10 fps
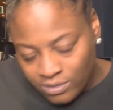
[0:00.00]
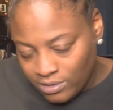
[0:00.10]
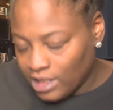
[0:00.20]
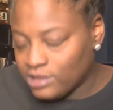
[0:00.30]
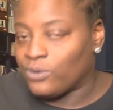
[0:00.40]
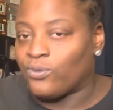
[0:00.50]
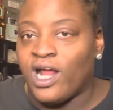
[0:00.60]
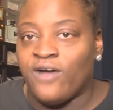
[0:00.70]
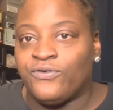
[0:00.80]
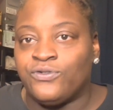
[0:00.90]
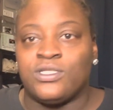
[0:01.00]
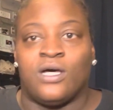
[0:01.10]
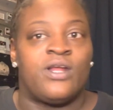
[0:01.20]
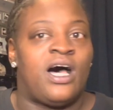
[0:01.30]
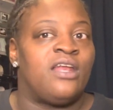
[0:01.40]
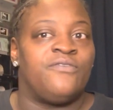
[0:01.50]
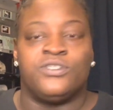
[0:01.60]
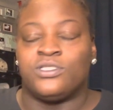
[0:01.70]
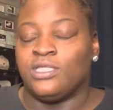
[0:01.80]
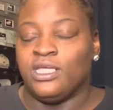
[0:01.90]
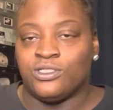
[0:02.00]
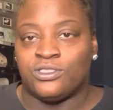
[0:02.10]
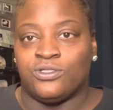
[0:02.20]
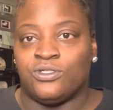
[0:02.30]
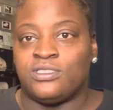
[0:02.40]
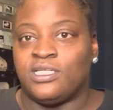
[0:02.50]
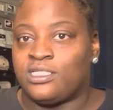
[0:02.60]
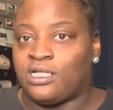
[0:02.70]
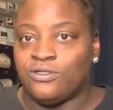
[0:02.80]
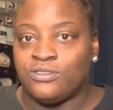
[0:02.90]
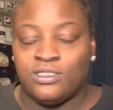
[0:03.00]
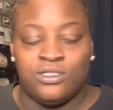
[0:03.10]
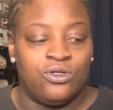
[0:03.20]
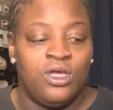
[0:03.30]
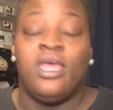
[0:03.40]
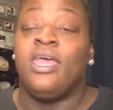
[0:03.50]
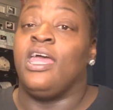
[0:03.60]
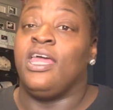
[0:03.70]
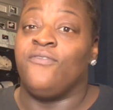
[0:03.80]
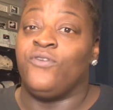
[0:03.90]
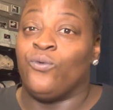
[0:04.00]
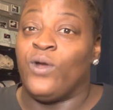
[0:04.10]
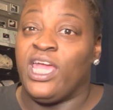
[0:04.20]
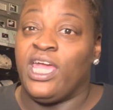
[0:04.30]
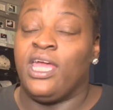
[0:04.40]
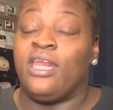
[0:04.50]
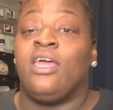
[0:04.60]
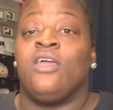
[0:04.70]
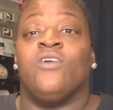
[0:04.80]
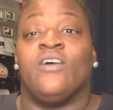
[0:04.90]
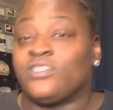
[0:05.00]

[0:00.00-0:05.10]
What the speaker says: into raffles on all of the sneaker stores that's close to you. And if you win, you have a